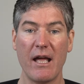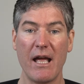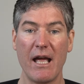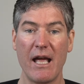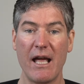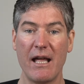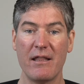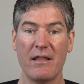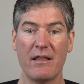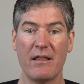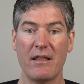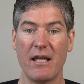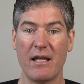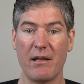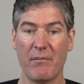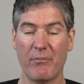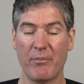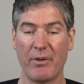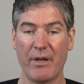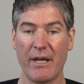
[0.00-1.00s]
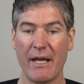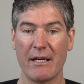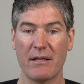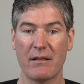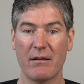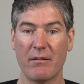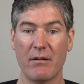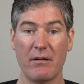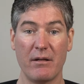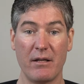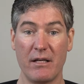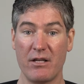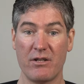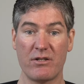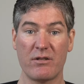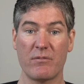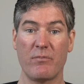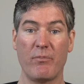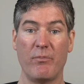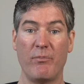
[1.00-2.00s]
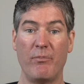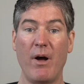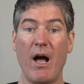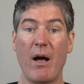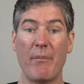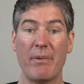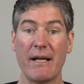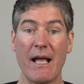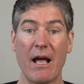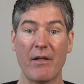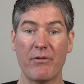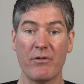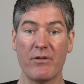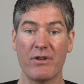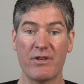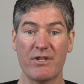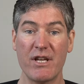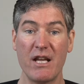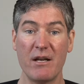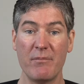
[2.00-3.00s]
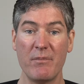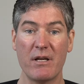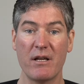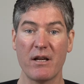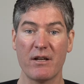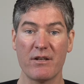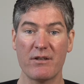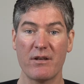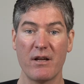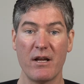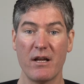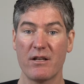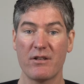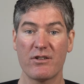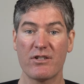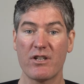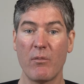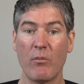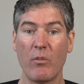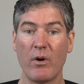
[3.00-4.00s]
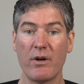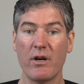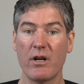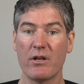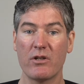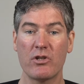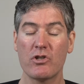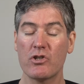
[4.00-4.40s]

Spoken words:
and the implant is popping out through the skin because someone